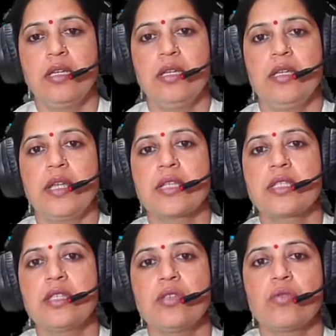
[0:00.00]
Next
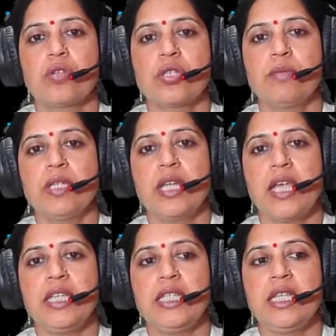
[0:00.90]
is your question number
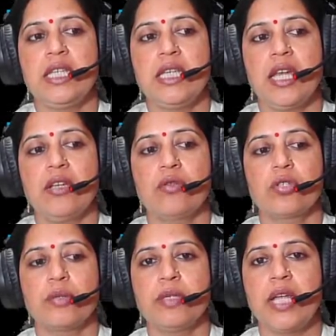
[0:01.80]
19. And your
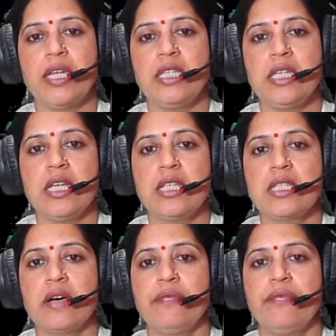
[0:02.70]
question number 19 is,
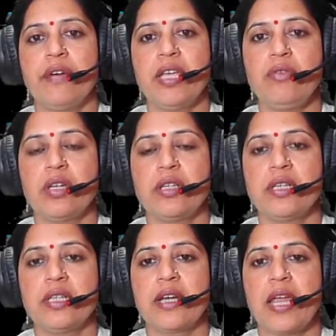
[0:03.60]
a
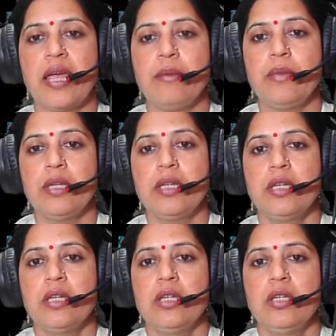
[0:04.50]
500 gram
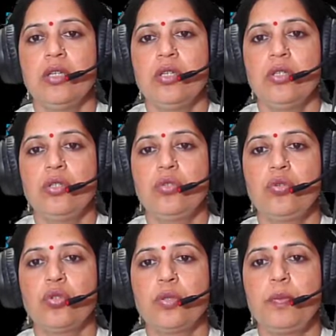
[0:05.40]

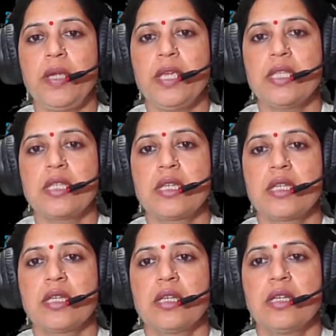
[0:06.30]
toothpaste
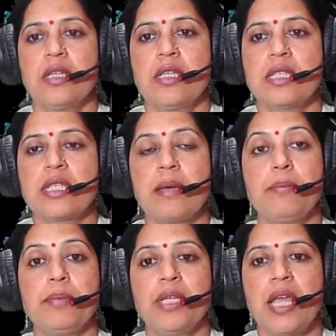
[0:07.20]

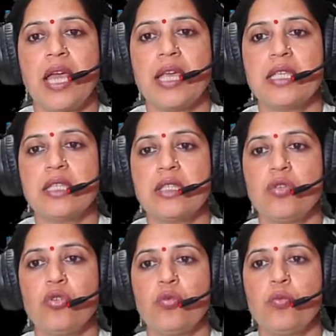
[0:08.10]
sample has
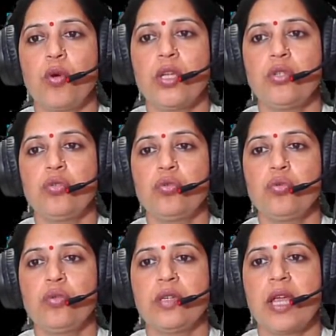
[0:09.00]

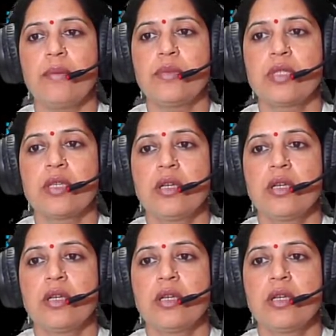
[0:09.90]
0.2 grams